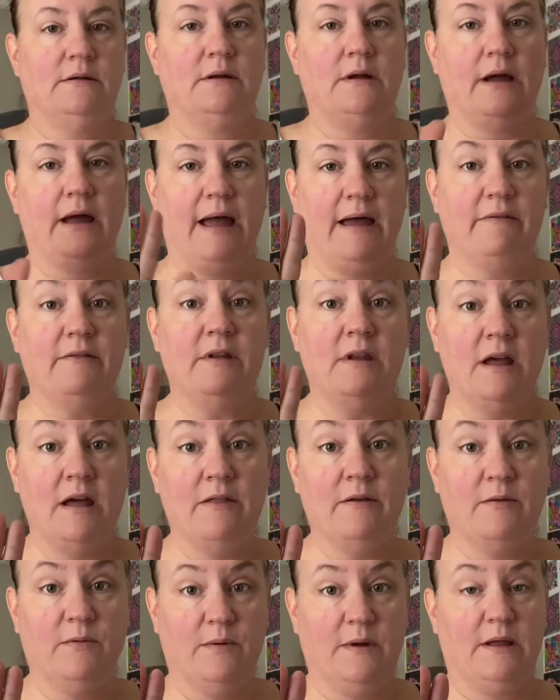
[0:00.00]
I have
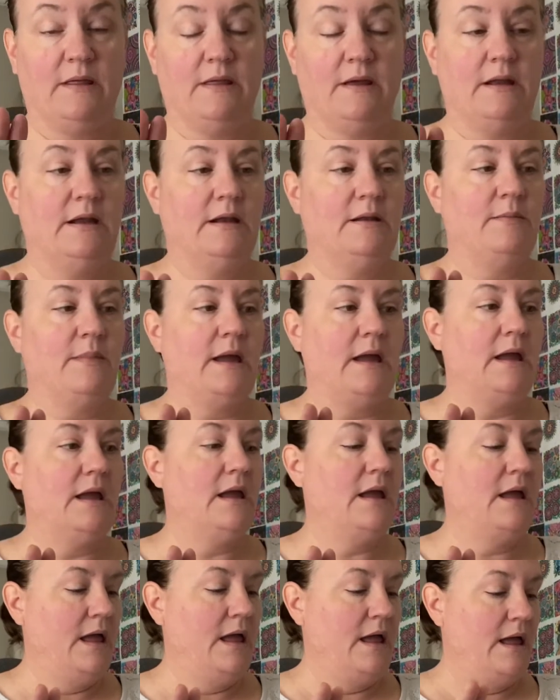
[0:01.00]
another wreath I need to make
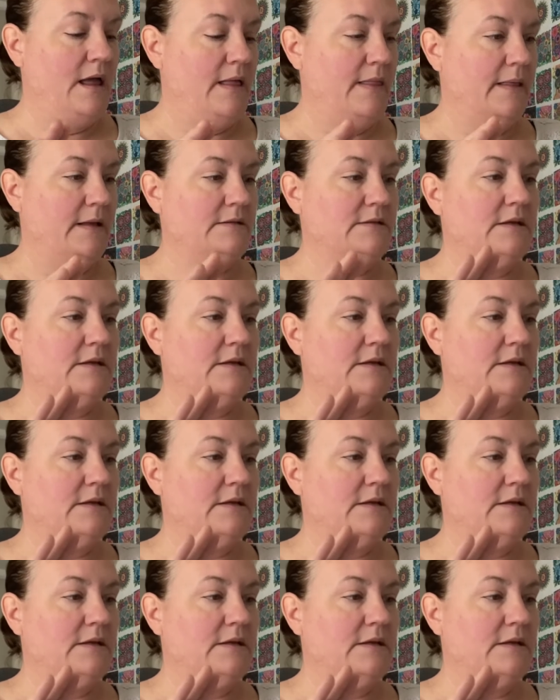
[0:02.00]
that's